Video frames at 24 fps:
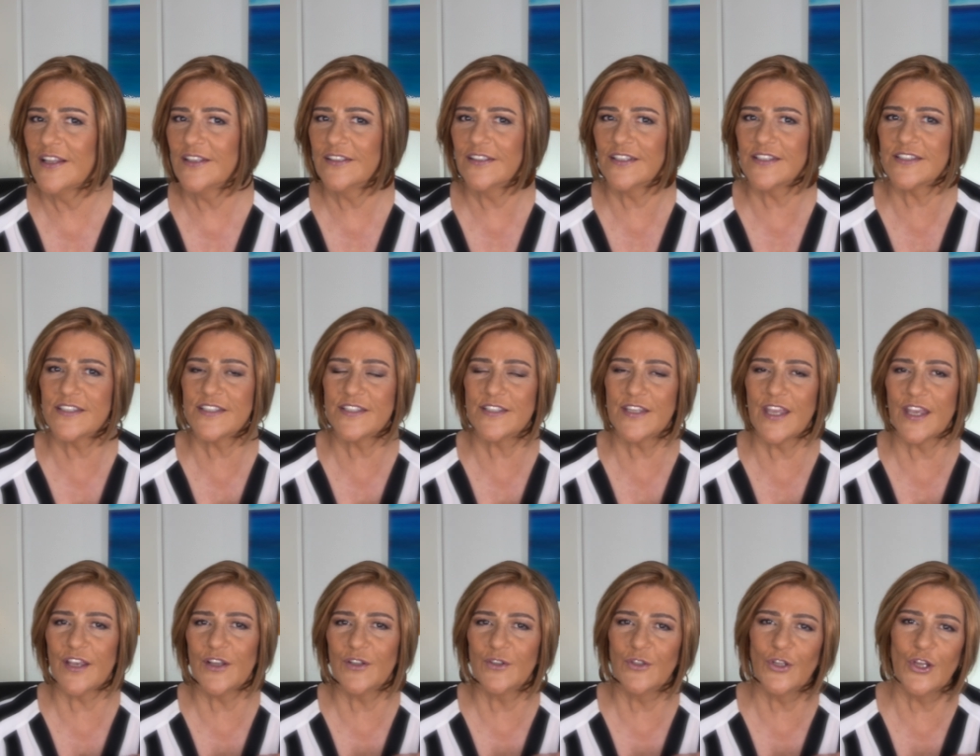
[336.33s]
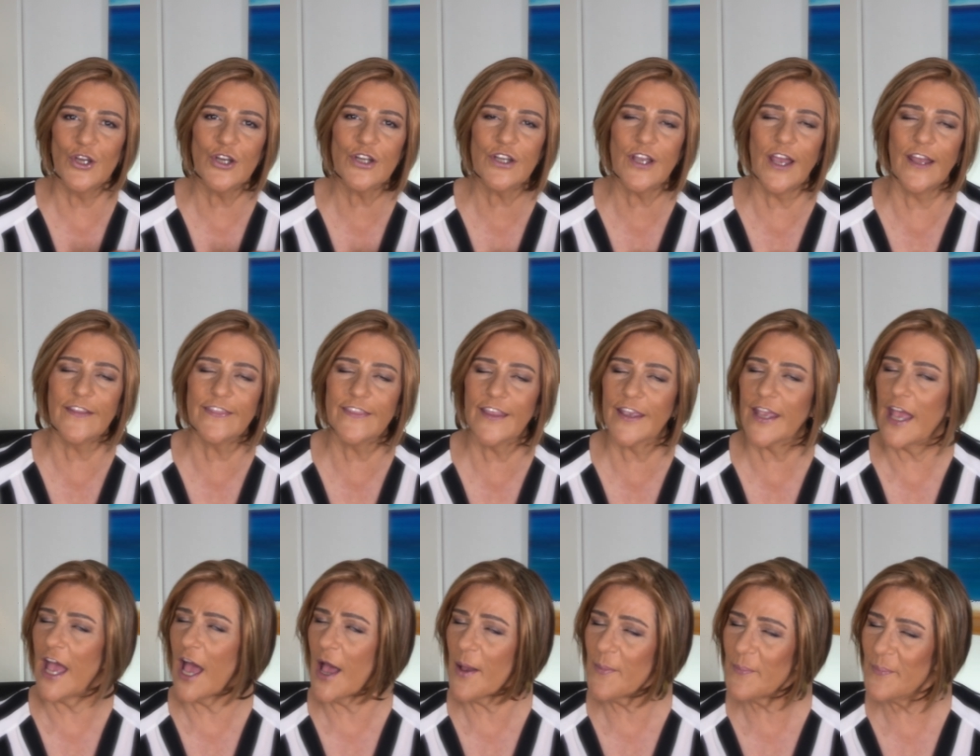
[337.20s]
Let's take a look at the
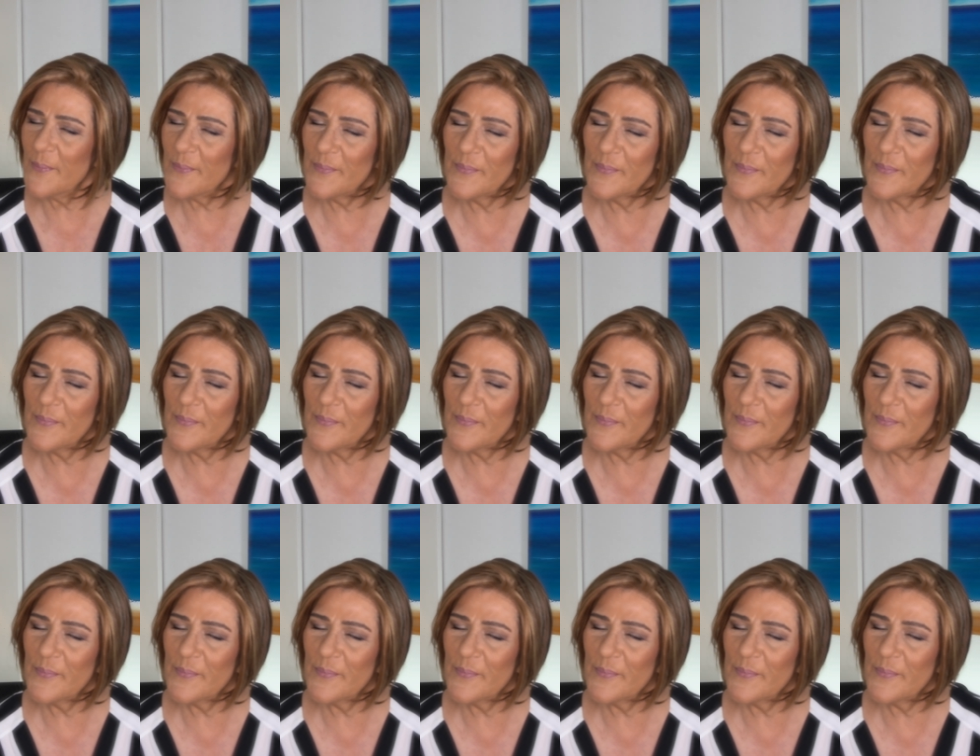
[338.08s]
cap.